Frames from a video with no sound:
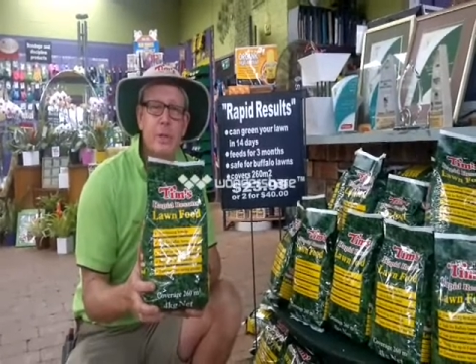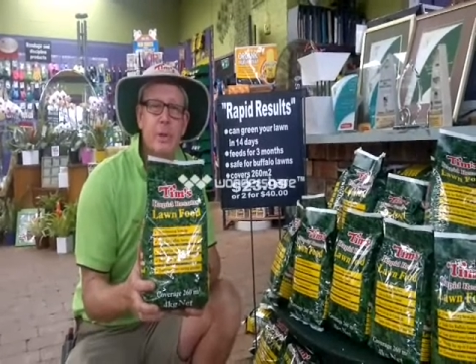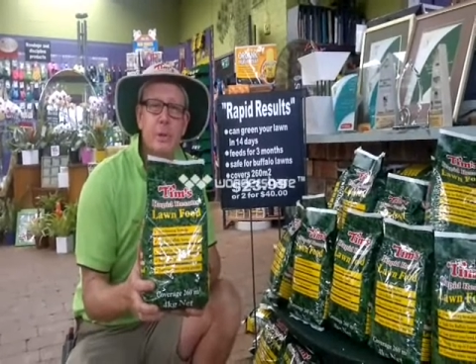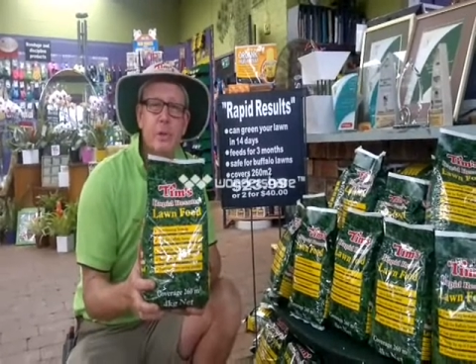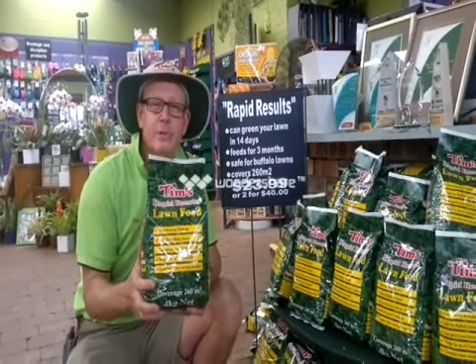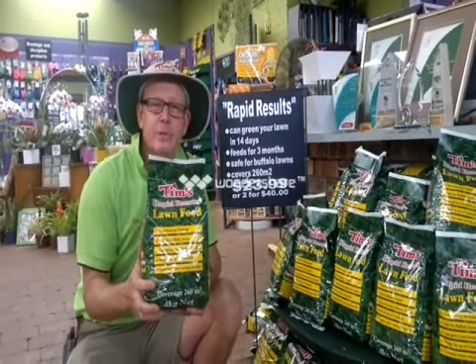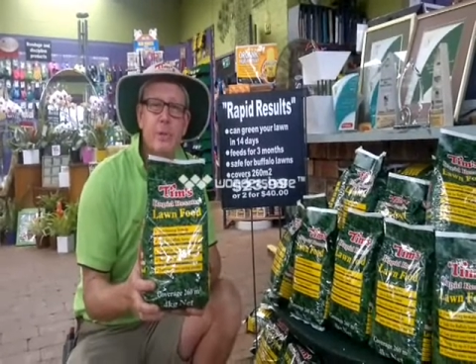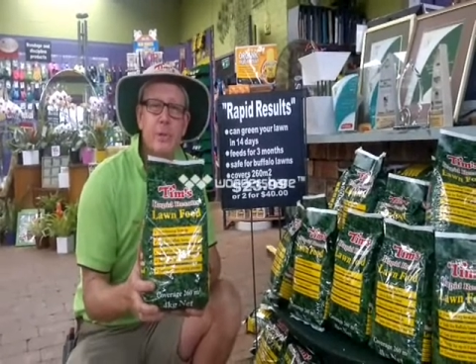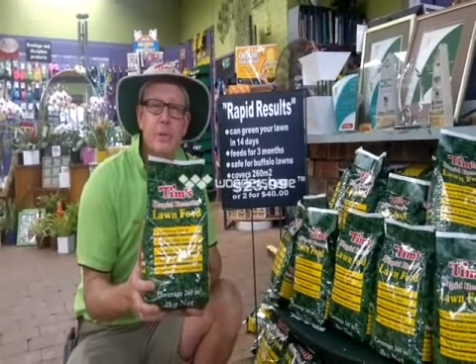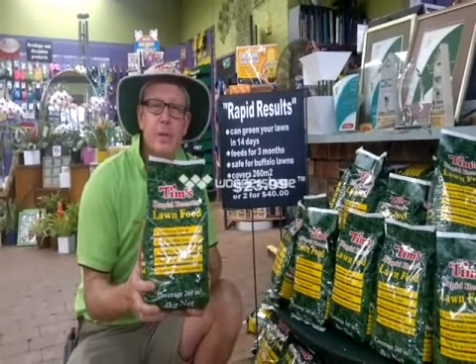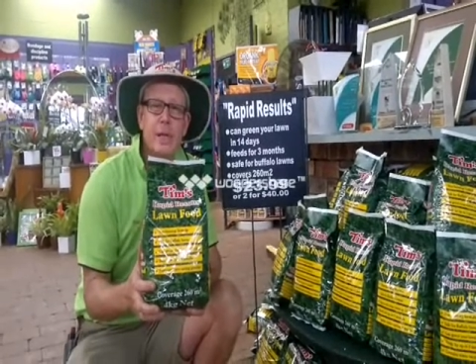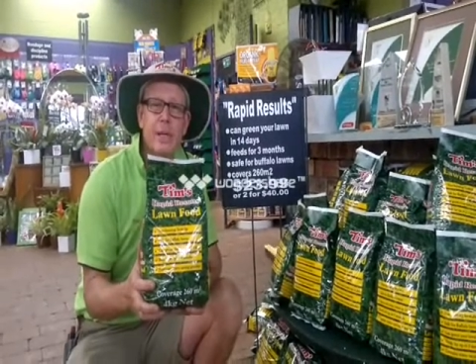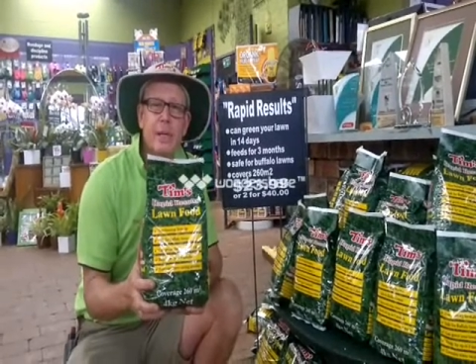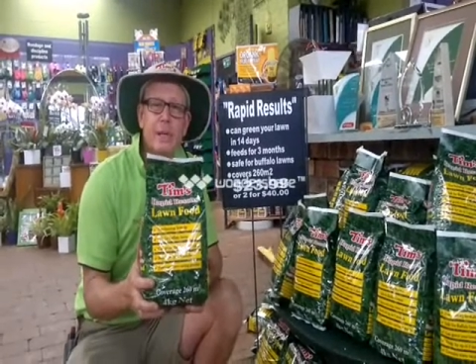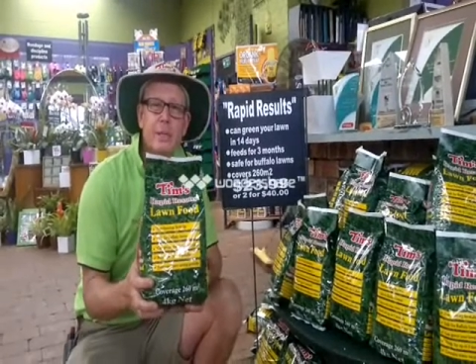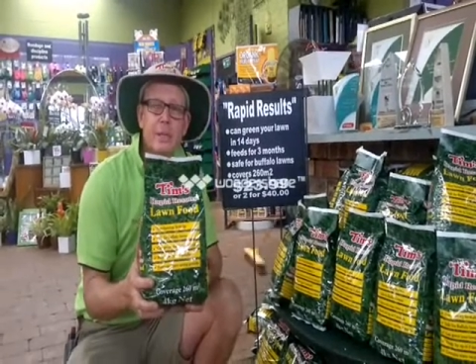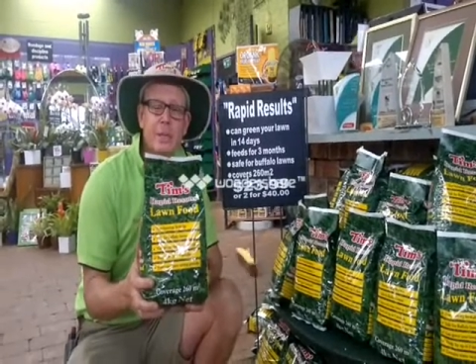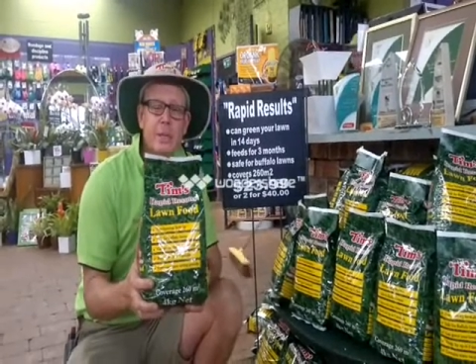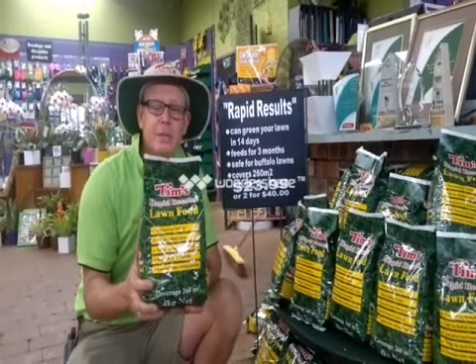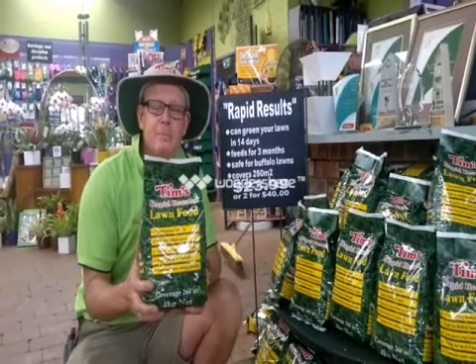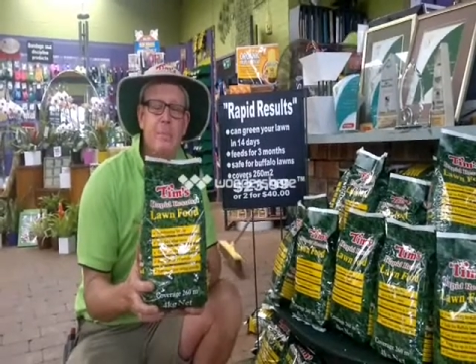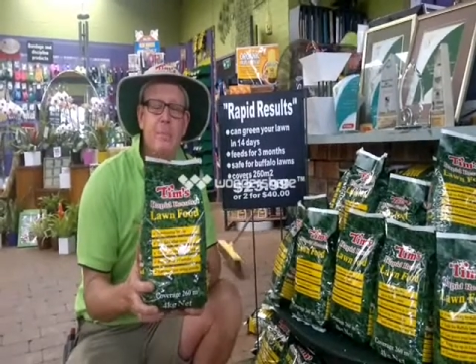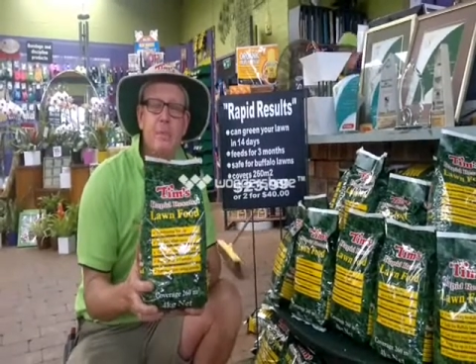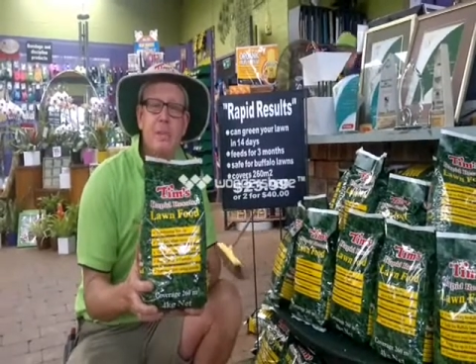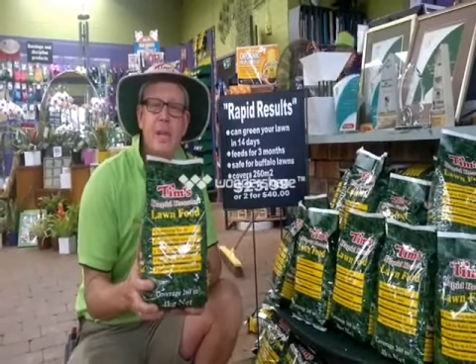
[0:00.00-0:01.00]
your lawn, and at
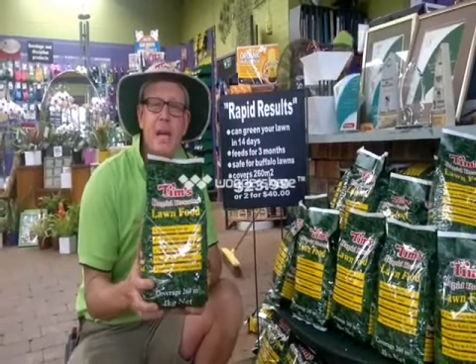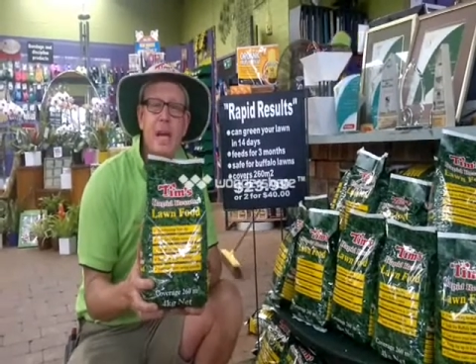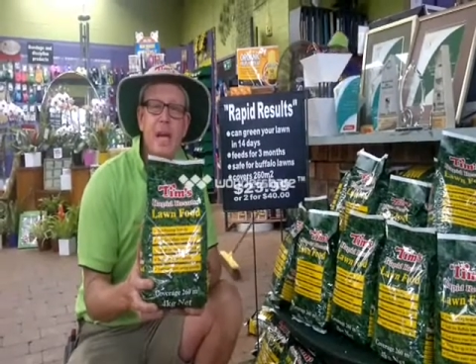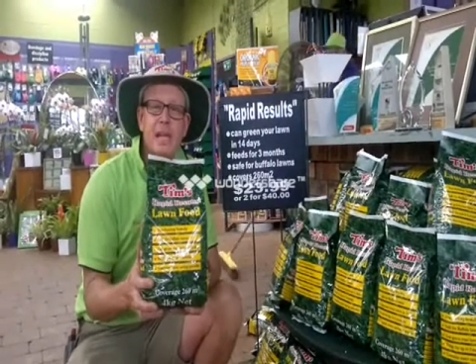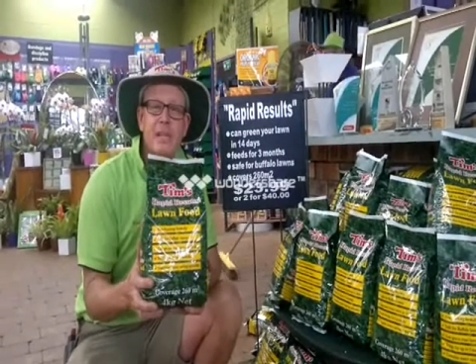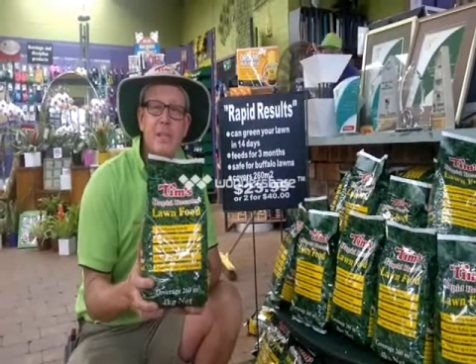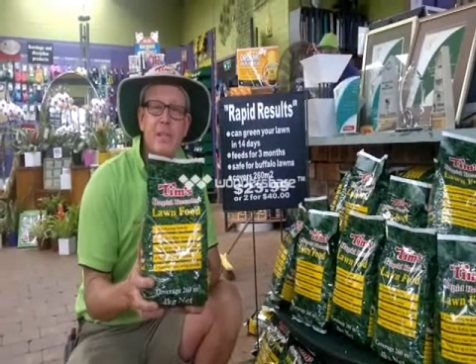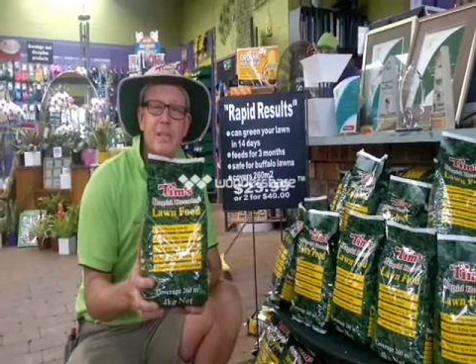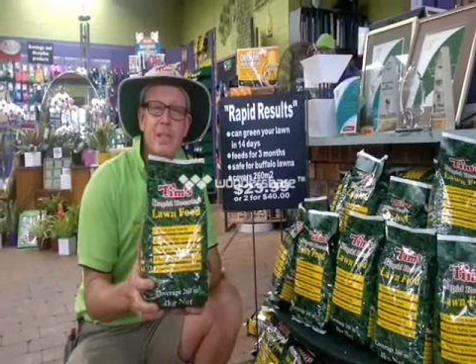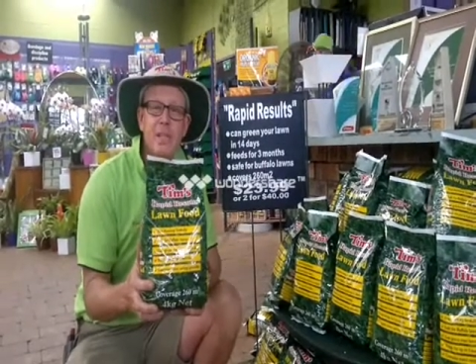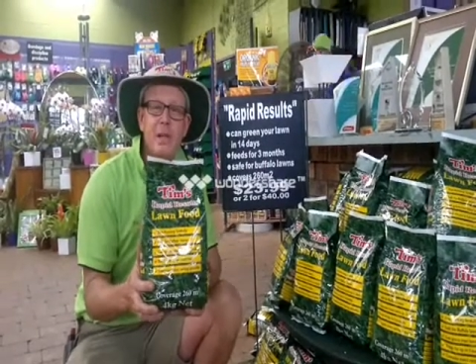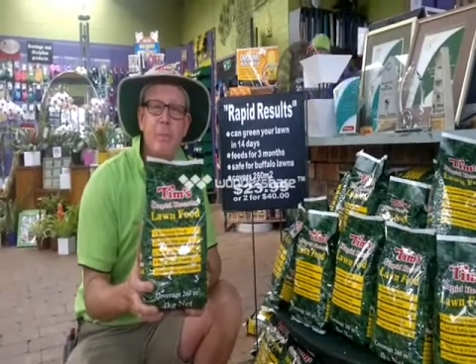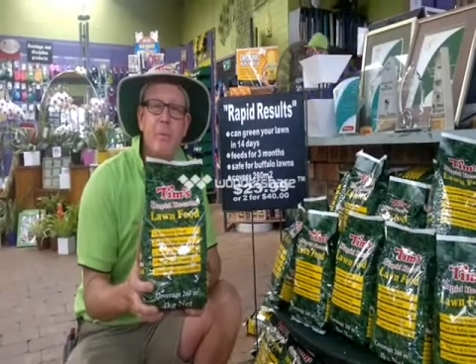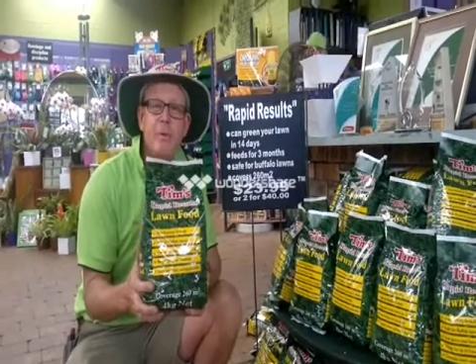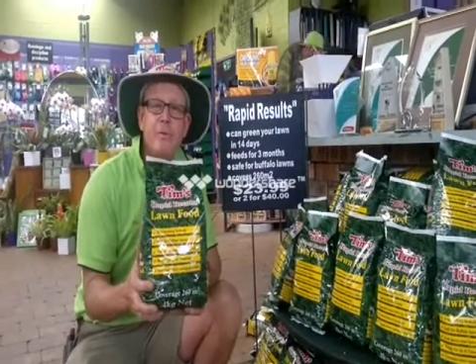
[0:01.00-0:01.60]
Tim's Garden Centre,